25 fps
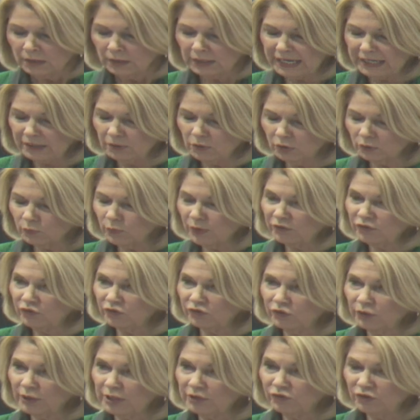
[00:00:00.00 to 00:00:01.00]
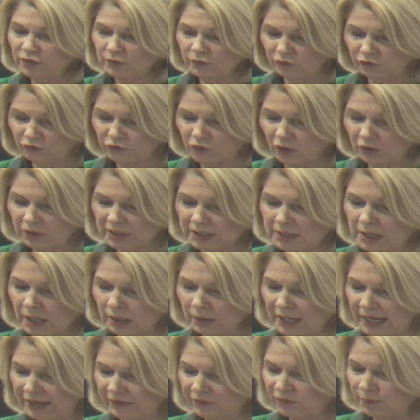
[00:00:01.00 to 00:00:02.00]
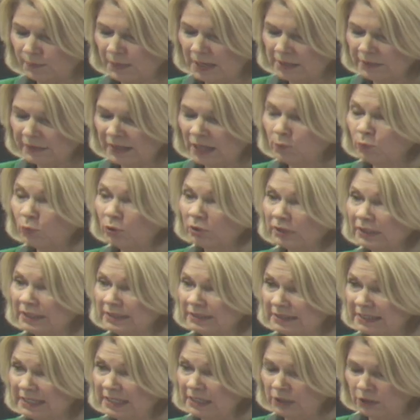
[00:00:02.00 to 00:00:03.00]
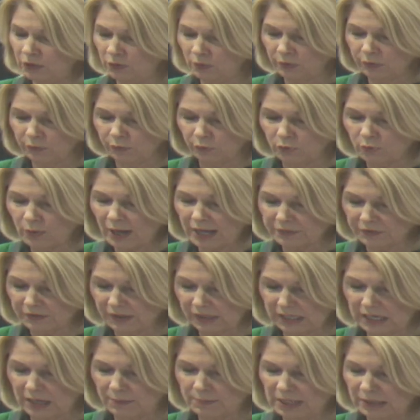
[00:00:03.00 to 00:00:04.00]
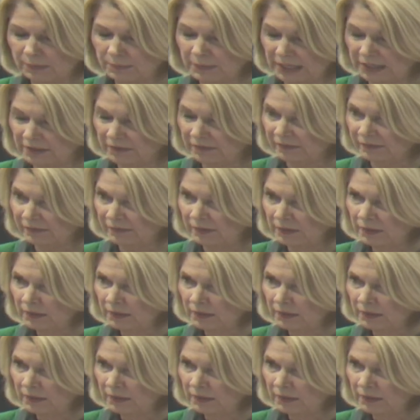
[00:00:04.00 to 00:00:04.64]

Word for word: Landlord registration started last month and will continue throughout the coming months.